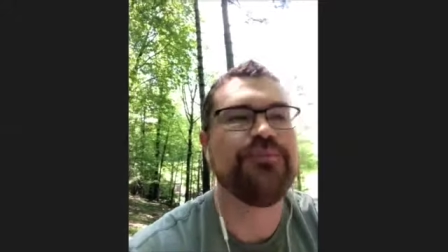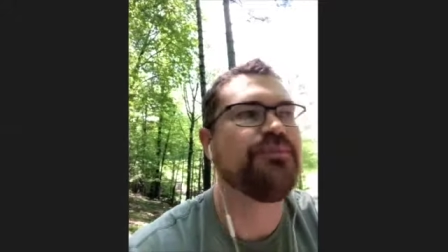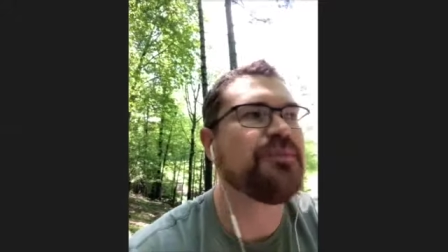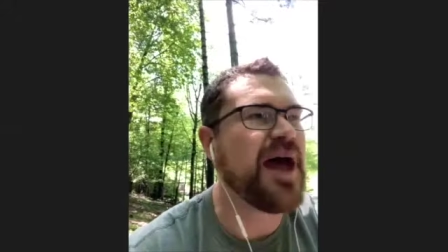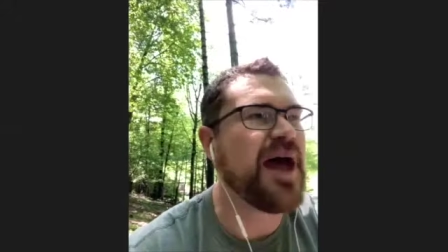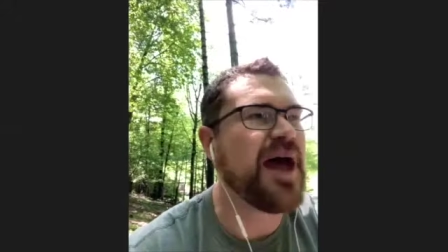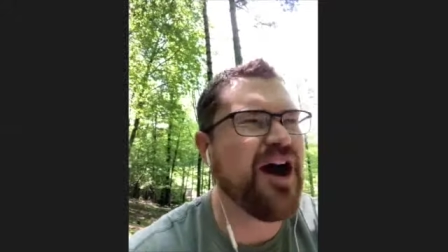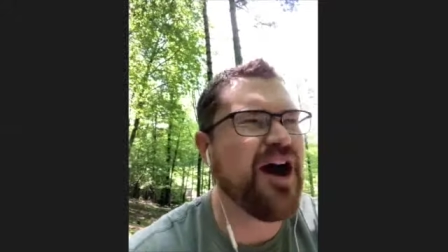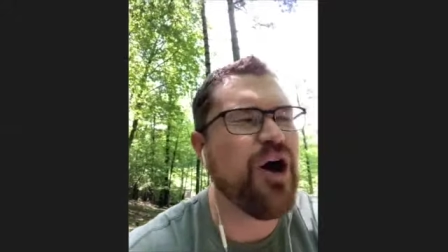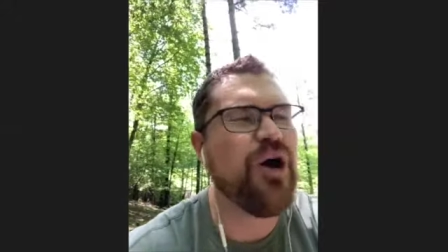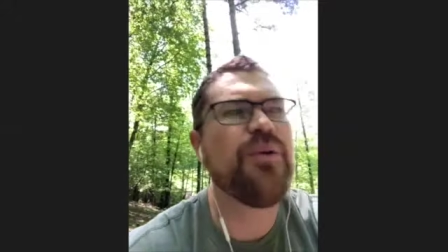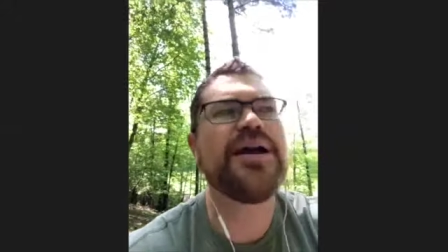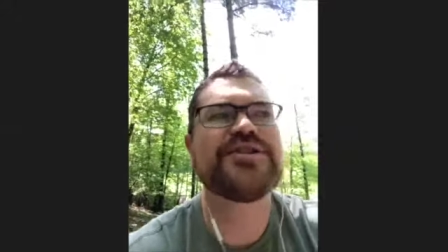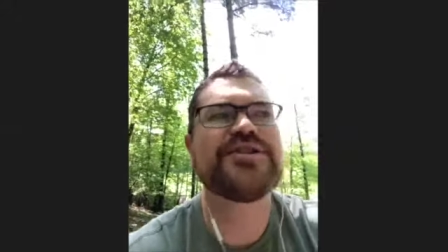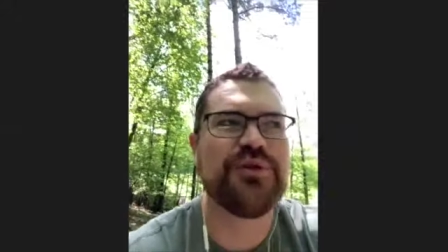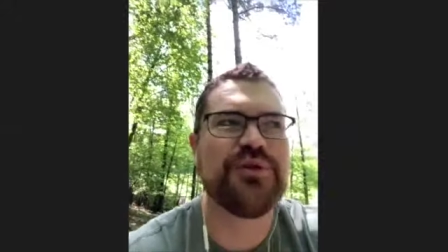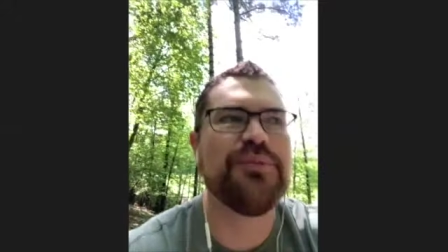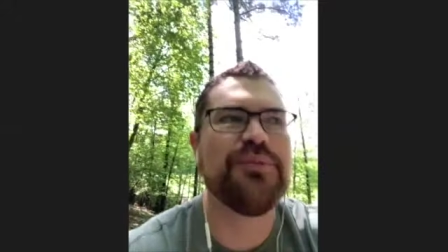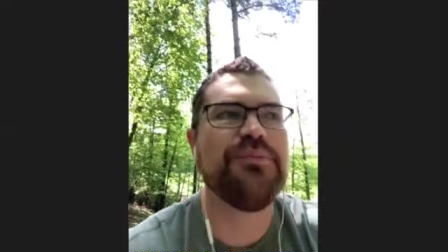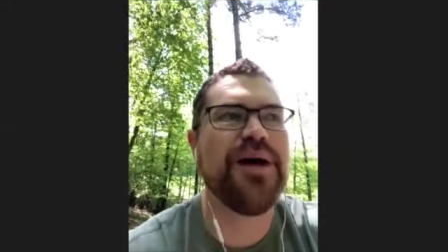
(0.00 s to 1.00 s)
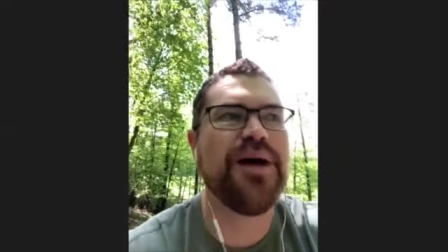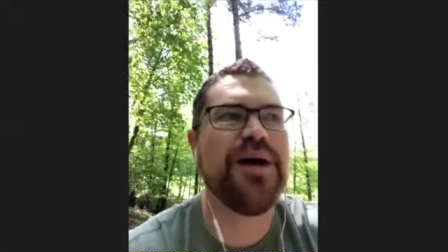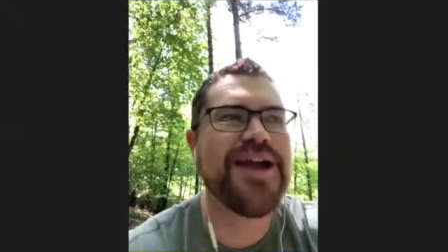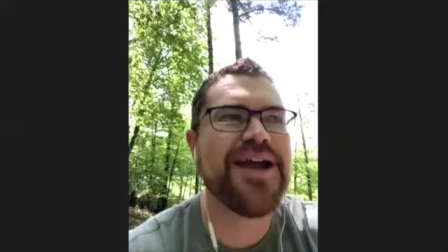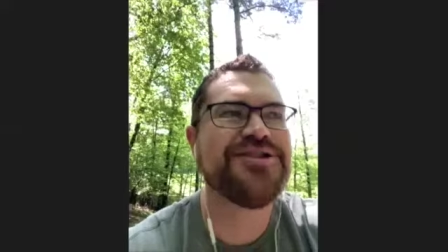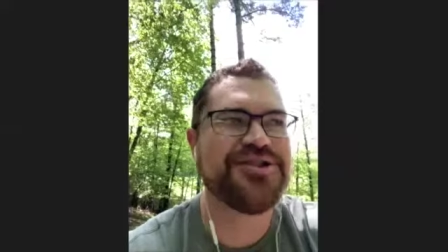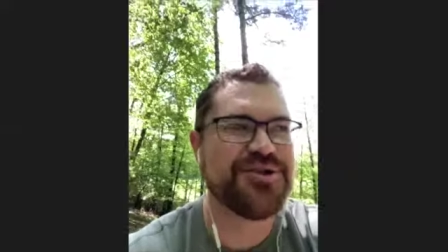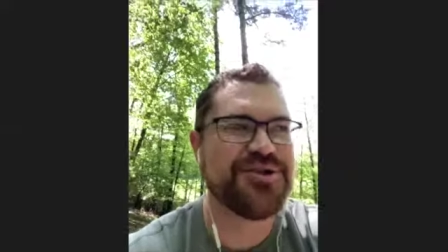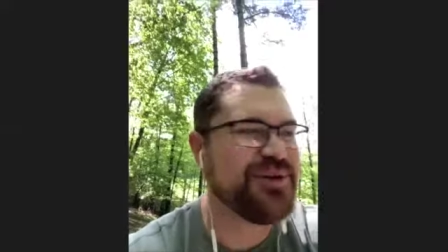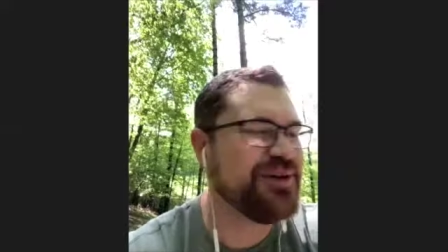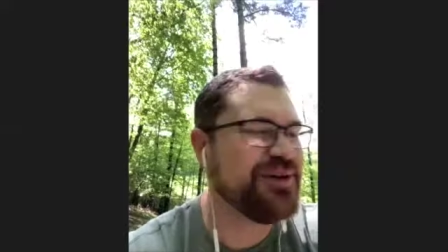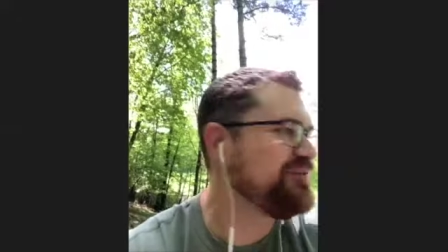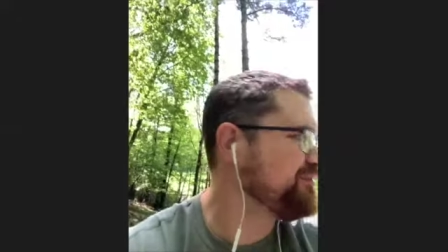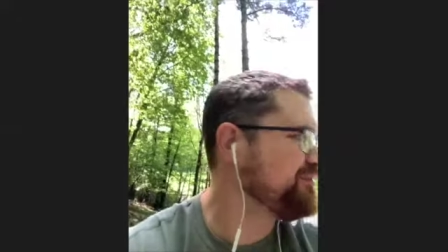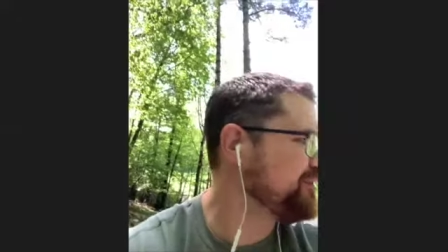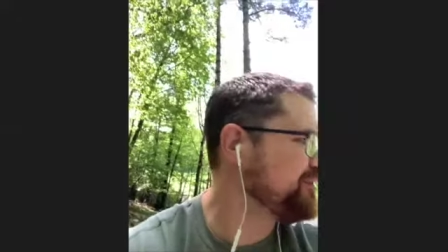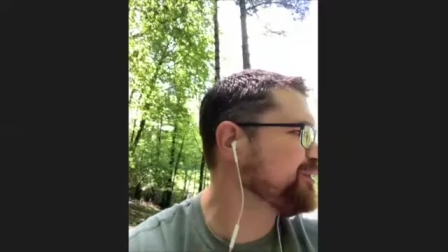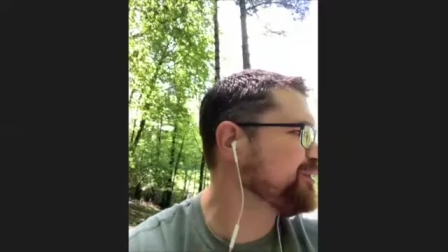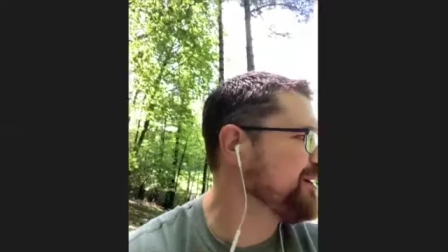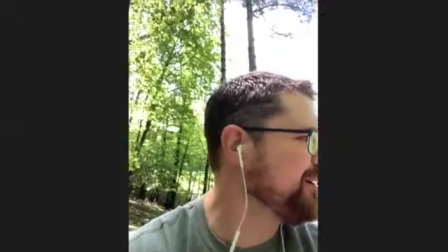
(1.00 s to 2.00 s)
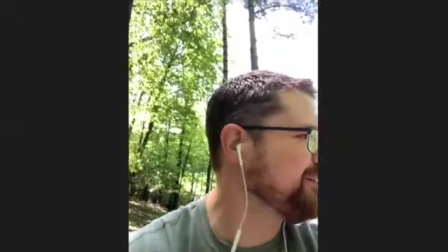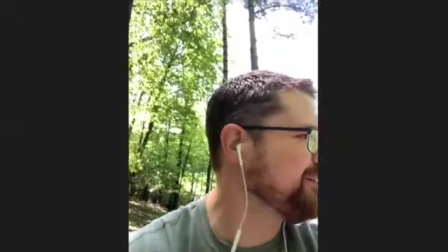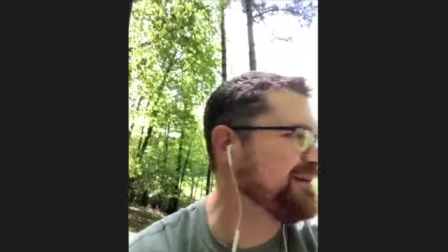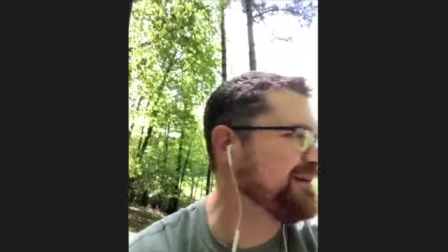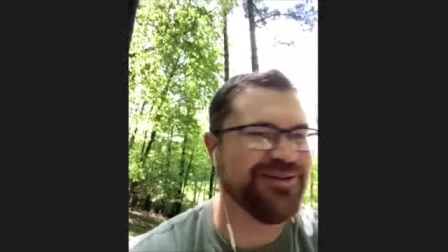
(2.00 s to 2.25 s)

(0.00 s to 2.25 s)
I always remind you of your logo.